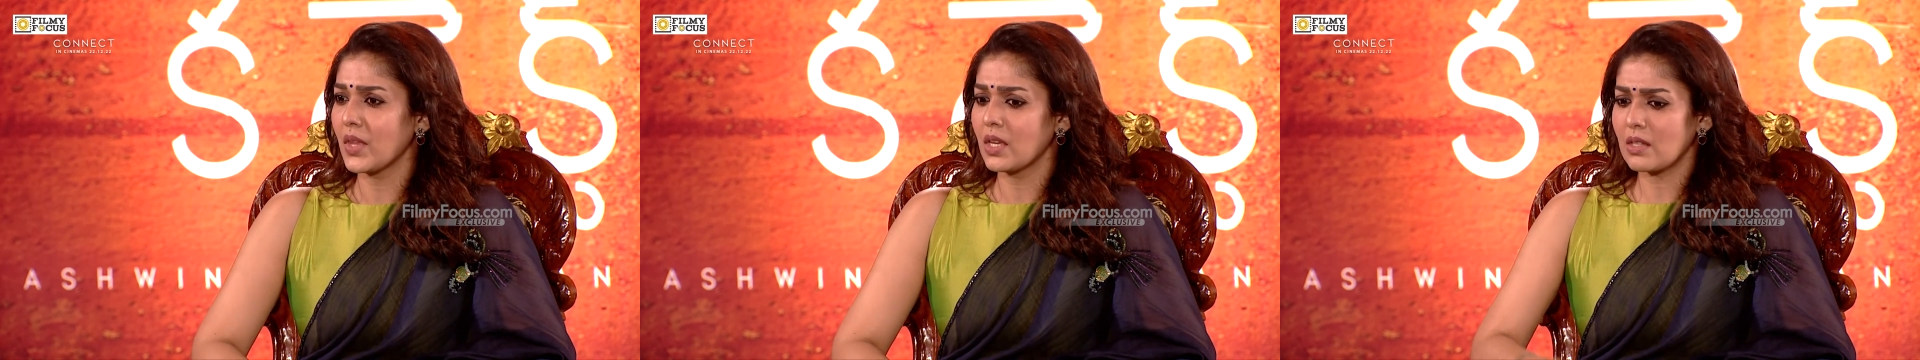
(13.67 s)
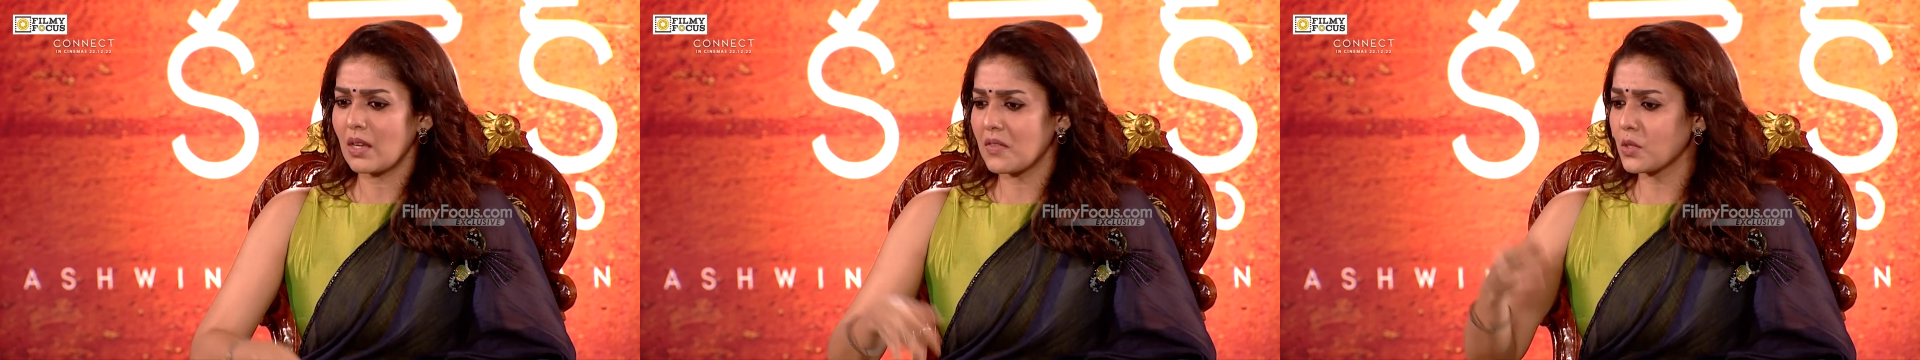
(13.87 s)

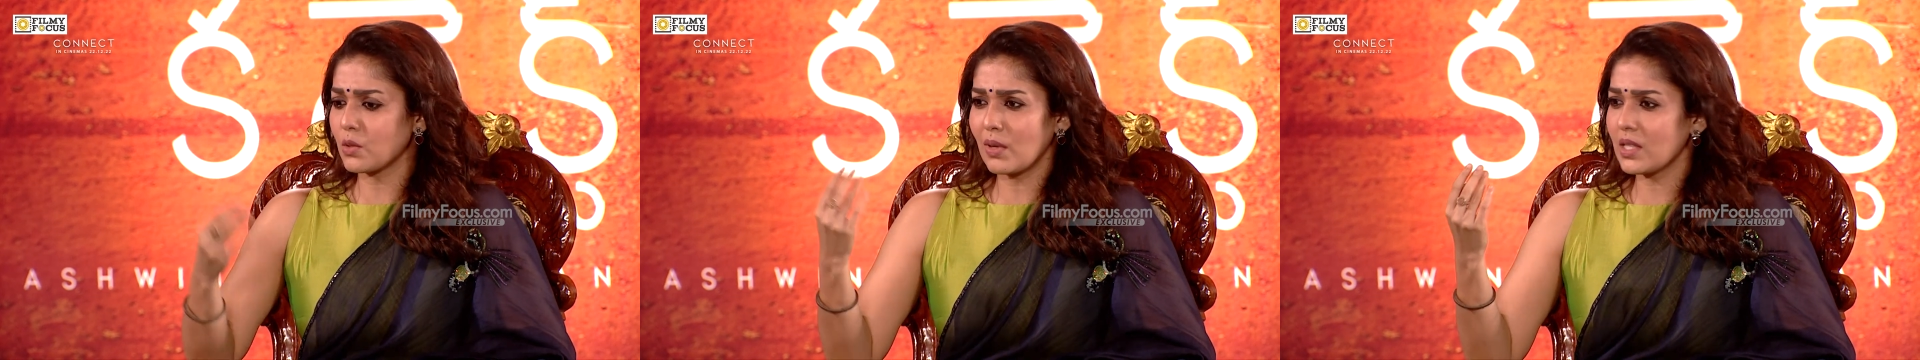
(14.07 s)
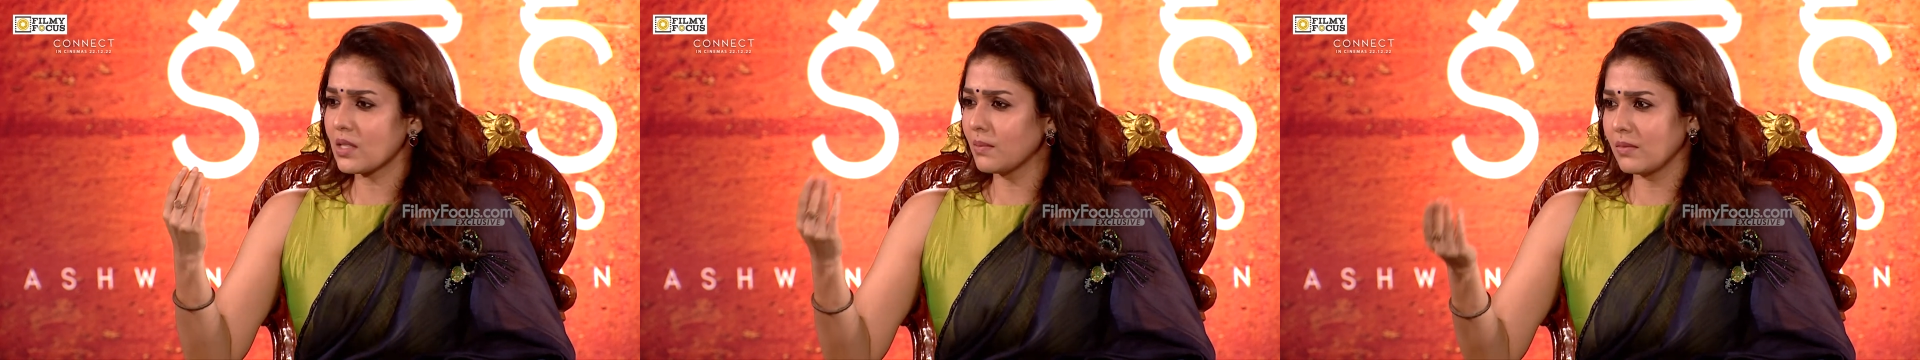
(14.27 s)
so I was
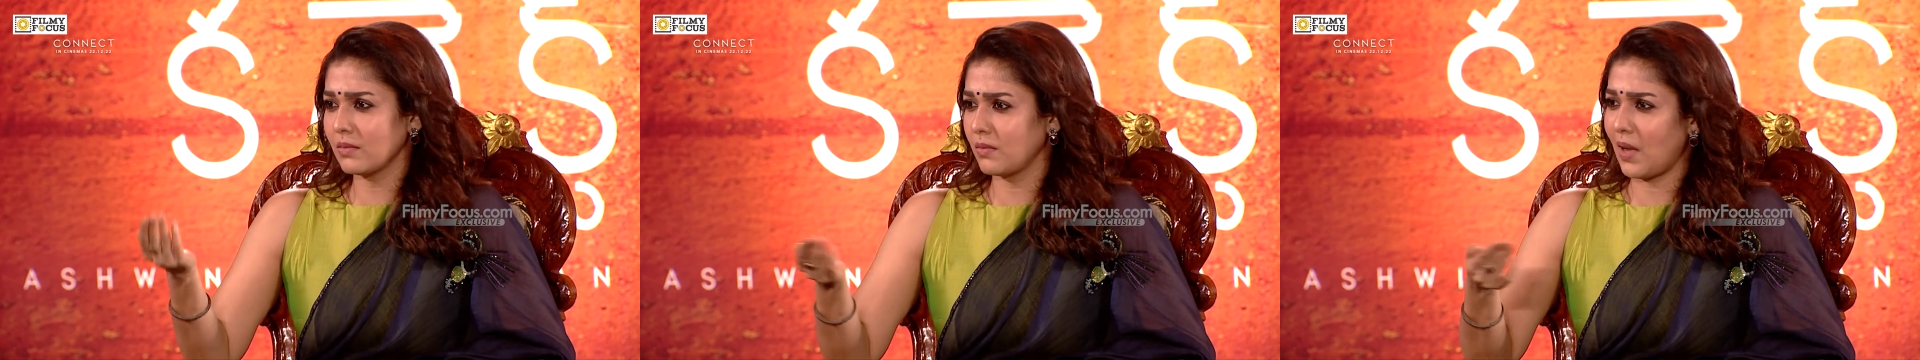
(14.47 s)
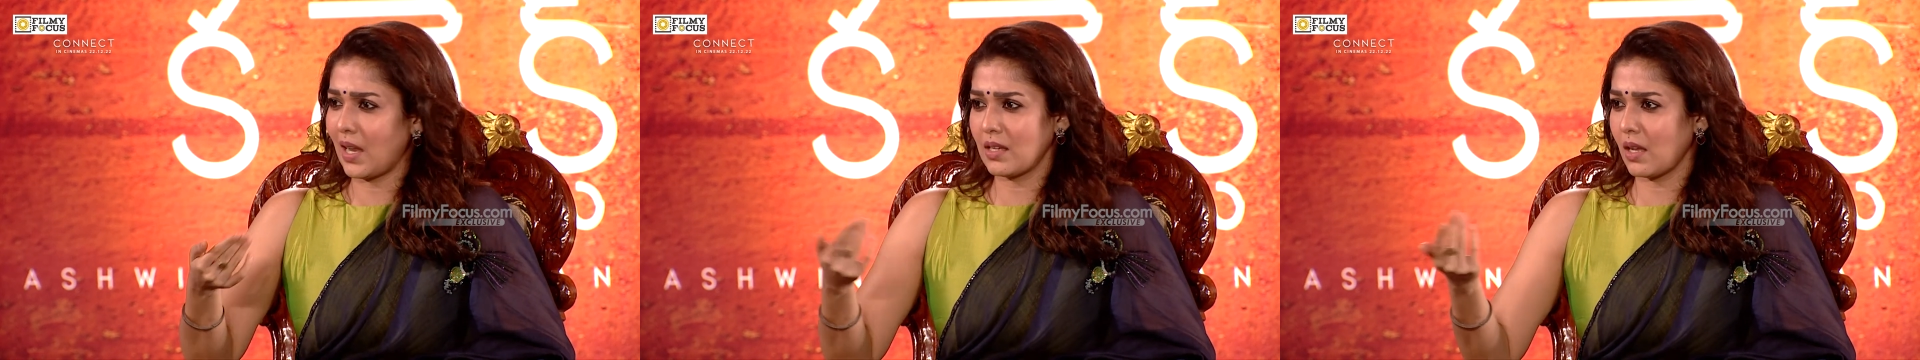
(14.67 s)
doing
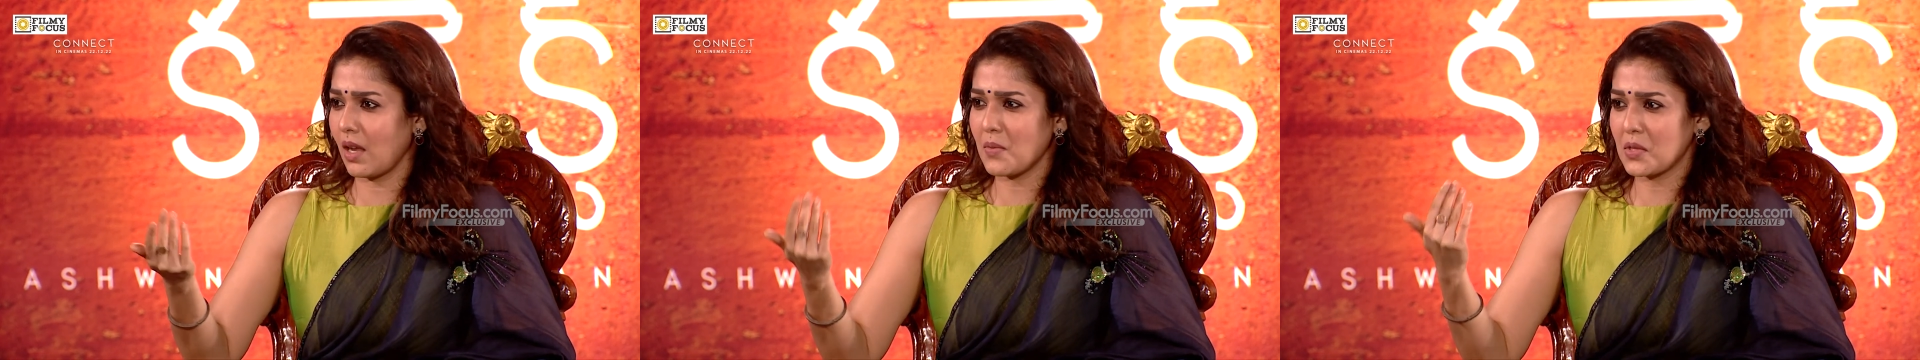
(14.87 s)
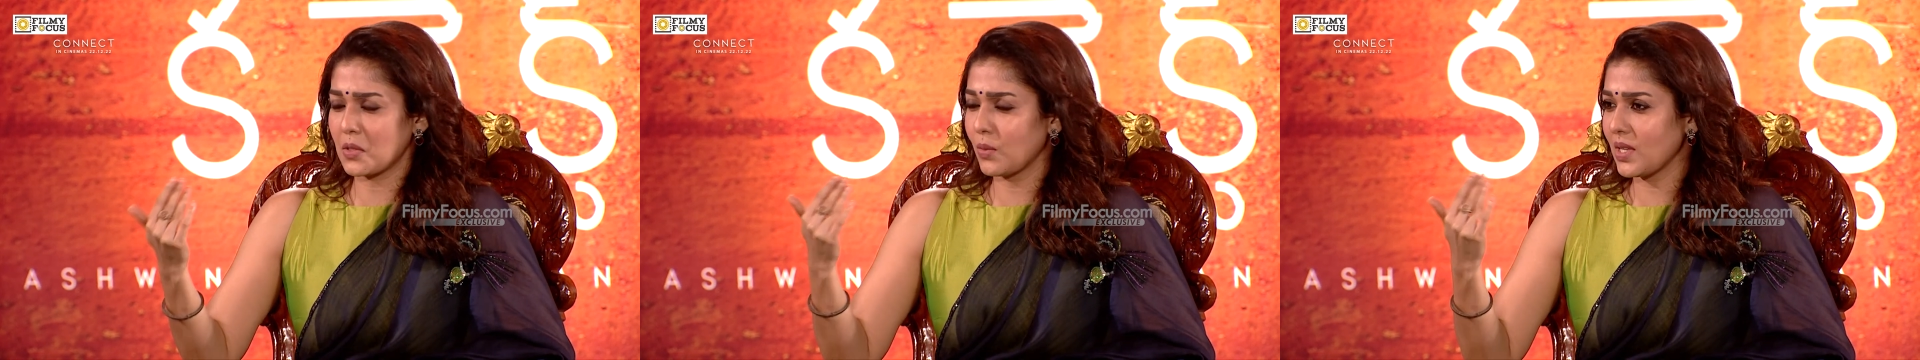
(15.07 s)
some, one day I
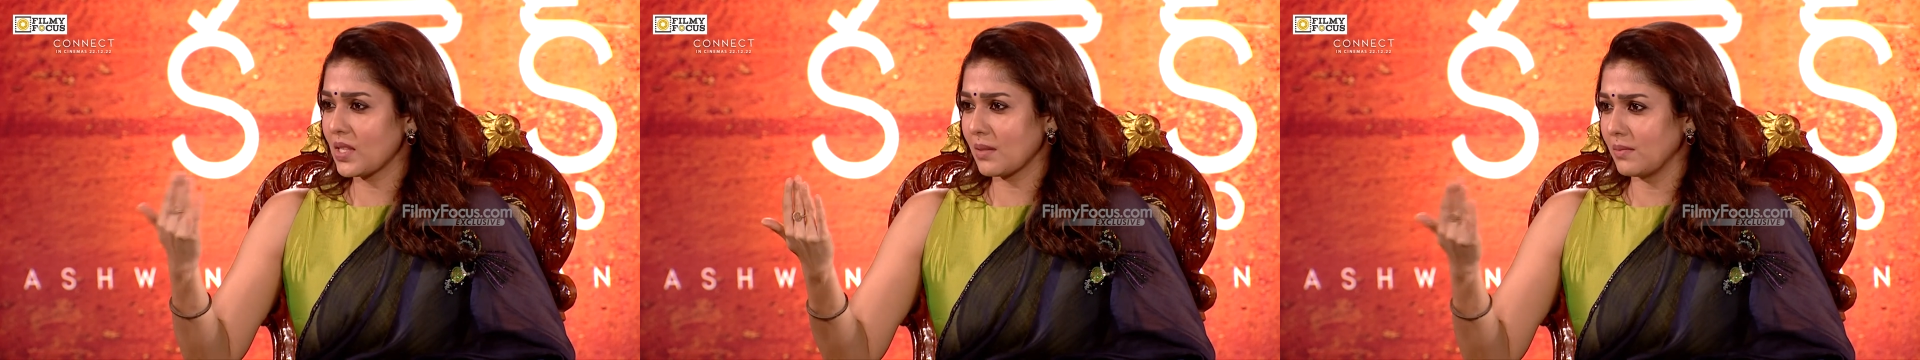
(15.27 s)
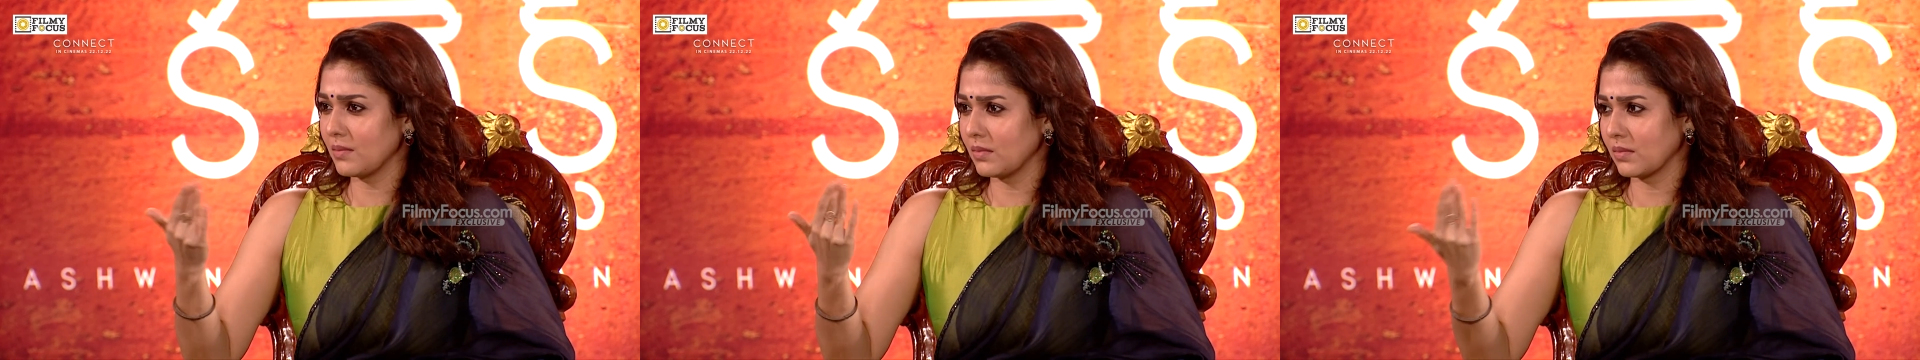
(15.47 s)
was doing
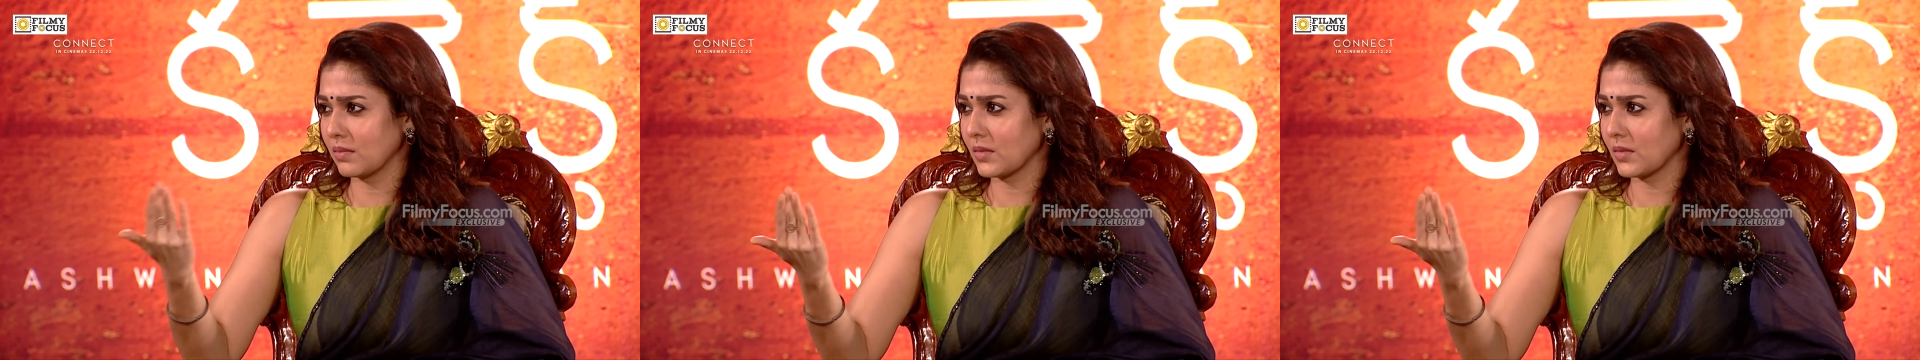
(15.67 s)
some